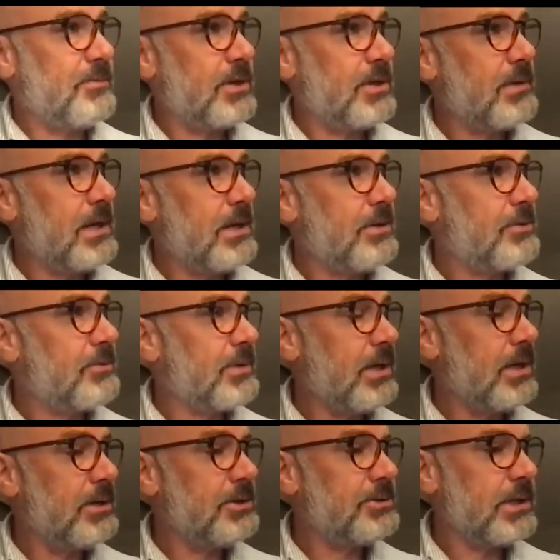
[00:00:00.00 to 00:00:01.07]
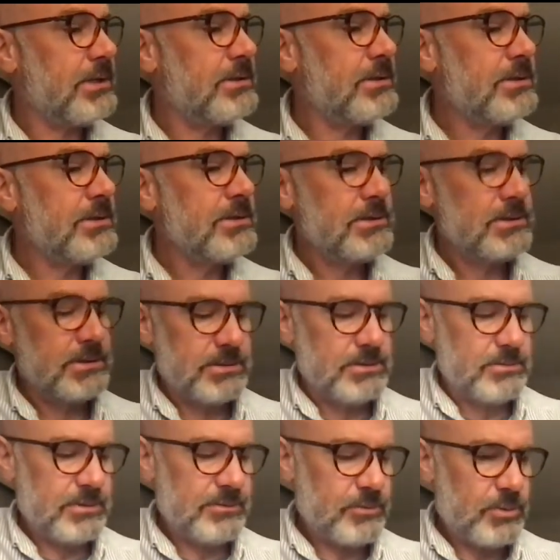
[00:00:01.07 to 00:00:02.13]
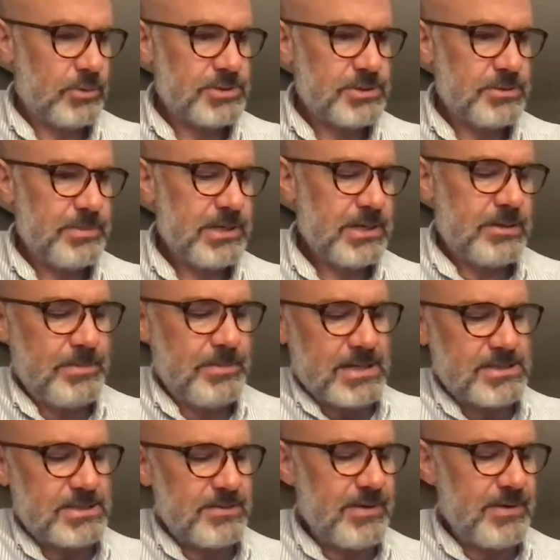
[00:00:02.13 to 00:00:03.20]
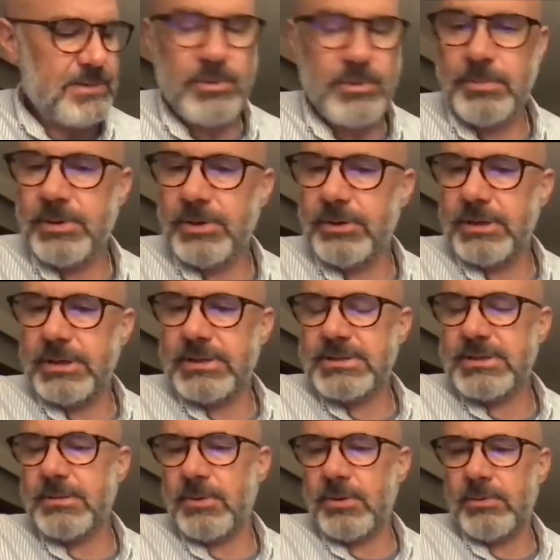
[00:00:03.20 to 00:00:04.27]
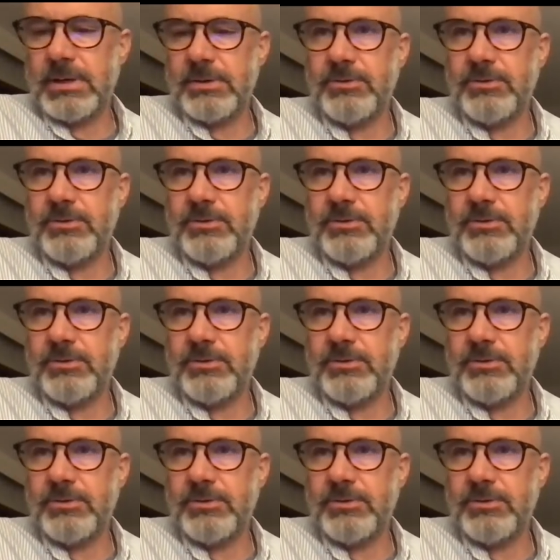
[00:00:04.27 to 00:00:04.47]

around 300, where of course the peak capacity of ion mobility is somewhere around